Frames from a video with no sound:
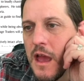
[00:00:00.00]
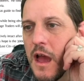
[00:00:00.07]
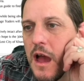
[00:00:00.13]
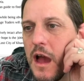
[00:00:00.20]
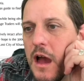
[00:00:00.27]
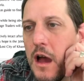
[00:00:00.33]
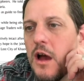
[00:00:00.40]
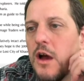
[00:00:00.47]

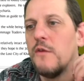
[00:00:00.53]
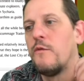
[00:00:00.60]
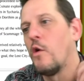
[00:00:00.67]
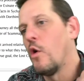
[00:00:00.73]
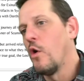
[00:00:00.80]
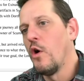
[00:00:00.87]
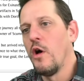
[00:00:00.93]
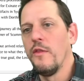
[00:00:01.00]
of
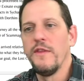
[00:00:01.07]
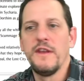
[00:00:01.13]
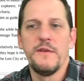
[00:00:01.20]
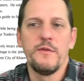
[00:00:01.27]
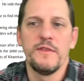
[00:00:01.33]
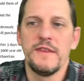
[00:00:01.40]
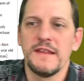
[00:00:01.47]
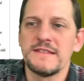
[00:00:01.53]
all the
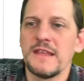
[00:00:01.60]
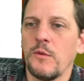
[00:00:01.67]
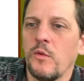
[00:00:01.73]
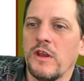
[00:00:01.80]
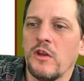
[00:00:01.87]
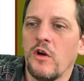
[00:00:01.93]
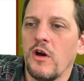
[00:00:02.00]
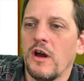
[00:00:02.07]
different things that
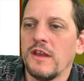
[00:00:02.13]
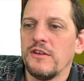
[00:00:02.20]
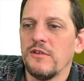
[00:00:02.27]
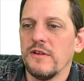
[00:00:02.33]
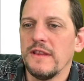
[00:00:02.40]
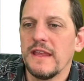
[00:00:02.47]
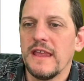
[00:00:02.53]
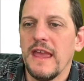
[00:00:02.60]
went on
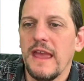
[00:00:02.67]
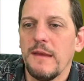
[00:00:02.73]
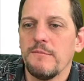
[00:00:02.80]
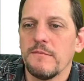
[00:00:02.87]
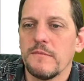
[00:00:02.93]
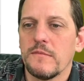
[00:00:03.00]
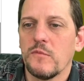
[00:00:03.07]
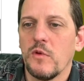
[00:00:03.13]
during the game,
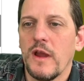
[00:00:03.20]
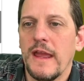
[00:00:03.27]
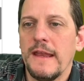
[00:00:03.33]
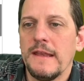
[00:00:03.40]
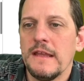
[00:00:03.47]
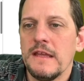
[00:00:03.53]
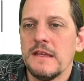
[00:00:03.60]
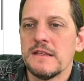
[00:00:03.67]

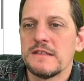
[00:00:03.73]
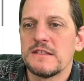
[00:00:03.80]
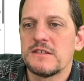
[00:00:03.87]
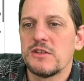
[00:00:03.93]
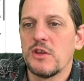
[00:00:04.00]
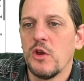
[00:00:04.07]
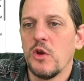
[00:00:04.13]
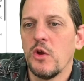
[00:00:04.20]
right?
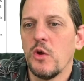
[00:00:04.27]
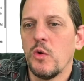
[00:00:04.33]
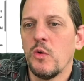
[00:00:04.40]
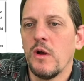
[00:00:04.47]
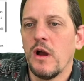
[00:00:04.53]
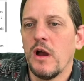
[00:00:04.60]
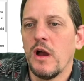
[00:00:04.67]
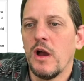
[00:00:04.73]
So,
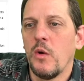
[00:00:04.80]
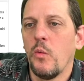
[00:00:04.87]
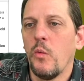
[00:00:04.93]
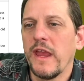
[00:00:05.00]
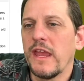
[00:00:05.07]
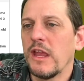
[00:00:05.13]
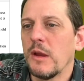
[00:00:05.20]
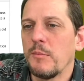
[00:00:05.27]

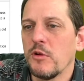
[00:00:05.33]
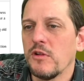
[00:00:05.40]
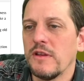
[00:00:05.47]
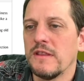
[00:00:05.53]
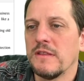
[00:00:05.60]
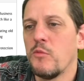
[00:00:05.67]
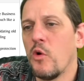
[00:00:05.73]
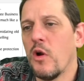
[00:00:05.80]
waking up early
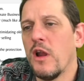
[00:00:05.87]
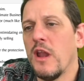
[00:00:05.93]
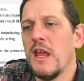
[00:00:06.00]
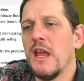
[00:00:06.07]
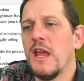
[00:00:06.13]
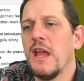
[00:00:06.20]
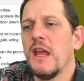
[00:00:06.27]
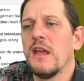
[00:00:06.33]
in the
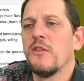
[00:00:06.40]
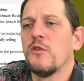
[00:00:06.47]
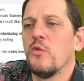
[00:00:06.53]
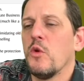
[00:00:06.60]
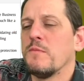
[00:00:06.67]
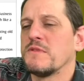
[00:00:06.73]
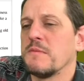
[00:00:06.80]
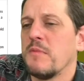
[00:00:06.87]
morning, the
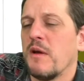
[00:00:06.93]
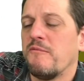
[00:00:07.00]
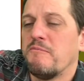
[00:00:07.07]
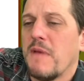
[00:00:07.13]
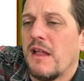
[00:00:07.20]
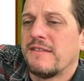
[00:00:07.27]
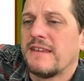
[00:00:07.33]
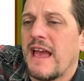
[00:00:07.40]
rooms above
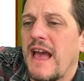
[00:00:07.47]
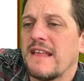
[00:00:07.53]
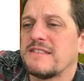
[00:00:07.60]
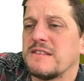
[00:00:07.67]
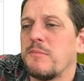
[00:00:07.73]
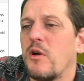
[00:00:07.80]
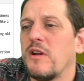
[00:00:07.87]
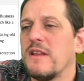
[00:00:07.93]
Meltas,
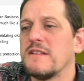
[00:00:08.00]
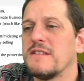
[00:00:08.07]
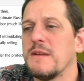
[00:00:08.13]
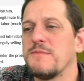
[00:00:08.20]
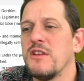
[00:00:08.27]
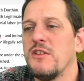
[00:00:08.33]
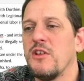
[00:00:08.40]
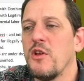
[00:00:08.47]
the party
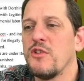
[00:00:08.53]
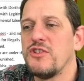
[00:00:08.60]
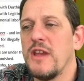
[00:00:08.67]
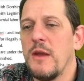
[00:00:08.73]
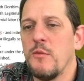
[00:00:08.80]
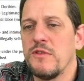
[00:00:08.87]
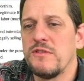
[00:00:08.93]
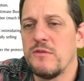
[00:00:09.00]
attempts to
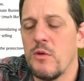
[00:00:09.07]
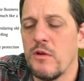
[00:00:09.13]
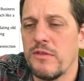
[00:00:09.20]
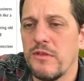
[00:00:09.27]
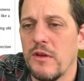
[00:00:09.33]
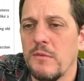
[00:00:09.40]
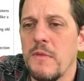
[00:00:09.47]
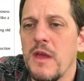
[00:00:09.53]
negotiate with
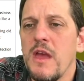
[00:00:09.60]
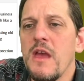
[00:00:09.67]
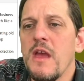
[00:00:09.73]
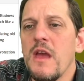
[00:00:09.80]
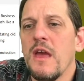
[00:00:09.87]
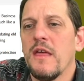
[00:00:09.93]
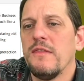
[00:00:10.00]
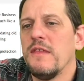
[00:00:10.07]
Dortham.
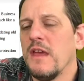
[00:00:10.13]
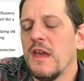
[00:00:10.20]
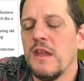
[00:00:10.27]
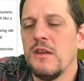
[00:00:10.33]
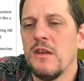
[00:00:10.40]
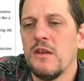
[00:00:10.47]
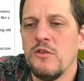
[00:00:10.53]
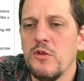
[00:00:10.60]

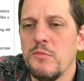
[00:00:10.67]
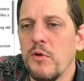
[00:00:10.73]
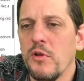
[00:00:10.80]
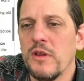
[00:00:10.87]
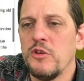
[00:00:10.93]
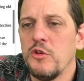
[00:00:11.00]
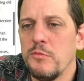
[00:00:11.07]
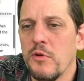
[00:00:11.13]
Then new
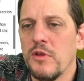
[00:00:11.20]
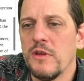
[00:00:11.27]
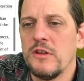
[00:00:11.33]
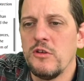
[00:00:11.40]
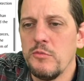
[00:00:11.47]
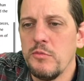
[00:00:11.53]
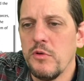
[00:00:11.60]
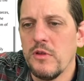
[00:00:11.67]
bullet, new bullet,
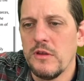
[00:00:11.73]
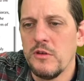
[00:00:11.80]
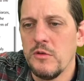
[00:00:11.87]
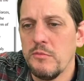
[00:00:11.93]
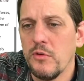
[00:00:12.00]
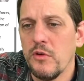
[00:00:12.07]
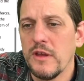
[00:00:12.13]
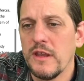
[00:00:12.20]
new bullet, new
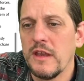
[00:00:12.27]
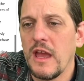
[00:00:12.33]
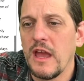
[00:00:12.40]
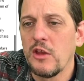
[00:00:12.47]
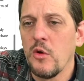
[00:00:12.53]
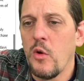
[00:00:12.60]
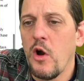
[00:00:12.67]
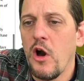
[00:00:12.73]
bullet. I
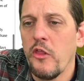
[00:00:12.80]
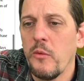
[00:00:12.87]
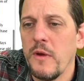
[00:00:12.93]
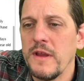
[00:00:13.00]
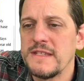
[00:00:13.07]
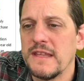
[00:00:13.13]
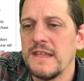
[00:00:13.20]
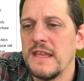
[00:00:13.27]
go all the way
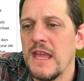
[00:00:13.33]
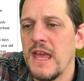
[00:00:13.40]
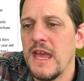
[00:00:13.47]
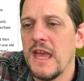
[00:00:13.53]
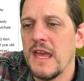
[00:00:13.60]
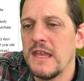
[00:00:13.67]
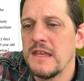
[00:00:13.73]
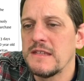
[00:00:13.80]
to the
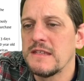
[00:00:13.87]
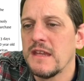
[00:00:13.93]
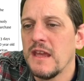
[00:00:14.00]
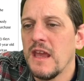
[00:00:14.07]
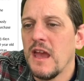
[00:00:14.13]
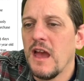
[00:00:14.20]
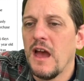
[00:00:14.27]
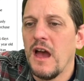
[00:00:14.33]
end,
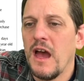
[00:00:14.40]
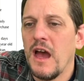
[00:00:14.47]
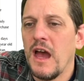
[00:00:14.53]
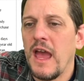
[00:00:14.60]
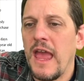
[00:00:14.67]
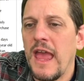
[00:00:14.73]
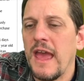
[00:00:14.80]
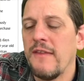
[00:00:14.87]

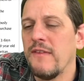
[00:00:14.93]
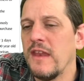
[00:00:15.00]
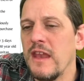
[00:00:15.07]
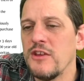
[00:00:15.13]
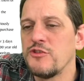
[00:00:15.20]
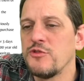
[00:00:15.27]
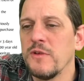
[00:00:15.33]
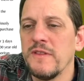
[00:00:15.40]
and then
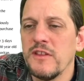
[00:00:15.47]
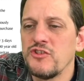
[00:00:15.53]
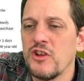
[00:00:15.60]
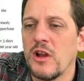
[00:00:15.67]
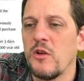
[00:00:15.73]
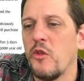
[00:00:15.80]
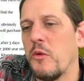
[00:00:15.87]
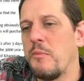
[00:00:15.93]
entering the
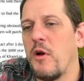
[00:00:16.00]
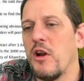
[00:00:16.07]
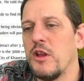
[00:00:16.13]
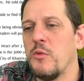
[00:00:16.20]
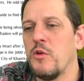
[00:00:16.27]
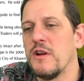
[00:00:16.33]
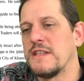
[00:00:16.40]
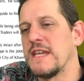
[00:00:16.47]
jungle, the party
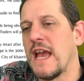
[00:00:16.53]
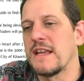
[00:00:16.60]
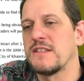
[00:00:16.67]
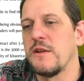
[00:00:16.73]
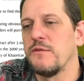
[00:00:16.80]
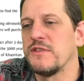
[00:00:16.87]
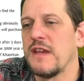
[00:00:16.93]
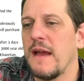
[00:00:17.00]
were attacked
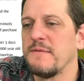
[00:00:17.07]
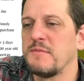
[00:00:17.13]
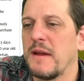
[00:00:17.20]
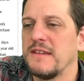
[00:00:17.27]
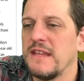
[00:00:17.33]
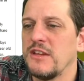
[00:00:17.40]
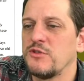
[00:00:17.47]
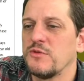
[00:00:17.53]
several times by
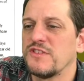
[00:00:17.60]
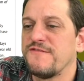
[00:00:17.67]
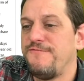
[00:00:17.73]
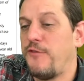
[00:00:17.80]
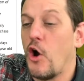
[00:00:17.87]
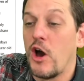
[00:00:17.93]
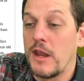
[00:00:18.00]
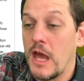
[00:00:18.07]
dangerous
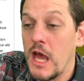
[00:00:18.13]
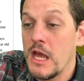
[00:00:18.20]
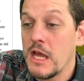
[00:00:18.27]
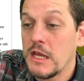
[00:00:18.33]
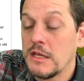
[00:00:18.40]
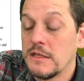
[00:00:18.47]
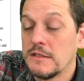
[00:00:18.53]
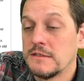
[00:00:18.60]
fauna.
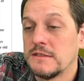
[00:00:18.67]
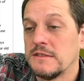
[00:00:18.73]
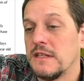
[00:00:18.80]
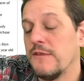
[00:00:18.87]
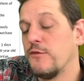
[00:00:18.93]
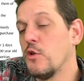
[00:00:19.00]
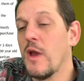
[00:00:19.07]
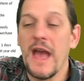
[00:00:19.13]

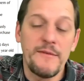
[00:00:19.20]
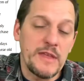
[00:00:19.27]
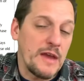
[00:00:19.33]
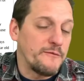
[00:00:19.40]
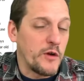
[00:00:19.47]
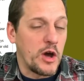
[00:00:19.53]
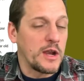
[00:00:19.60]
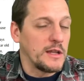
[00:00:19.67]
If you have that
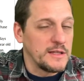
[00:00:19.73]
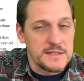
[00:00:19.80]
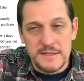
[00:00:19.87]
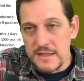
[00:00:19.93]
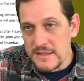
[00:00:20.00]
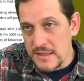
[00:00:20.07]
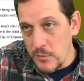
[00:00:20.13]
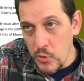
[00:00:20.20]
fauna
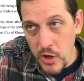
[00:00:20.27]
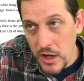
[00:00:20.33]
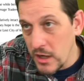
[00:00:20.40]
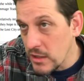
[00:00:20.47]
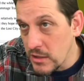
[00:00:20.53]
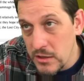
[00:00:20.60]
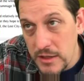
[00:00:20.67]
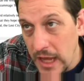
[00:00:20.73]
listed somewhere
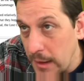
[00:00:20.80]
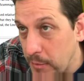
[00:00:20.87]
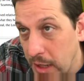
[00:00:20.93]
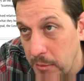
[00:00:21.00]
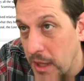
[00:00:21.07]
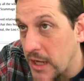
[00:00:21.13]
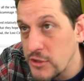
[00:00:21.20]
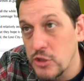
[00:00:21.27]
in your campaign
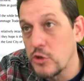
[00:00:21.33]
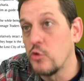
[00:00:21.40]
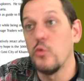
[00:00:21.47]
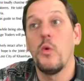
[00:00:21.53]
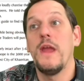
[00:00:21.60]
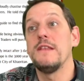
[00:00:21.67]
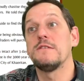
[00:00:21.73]
manager, great.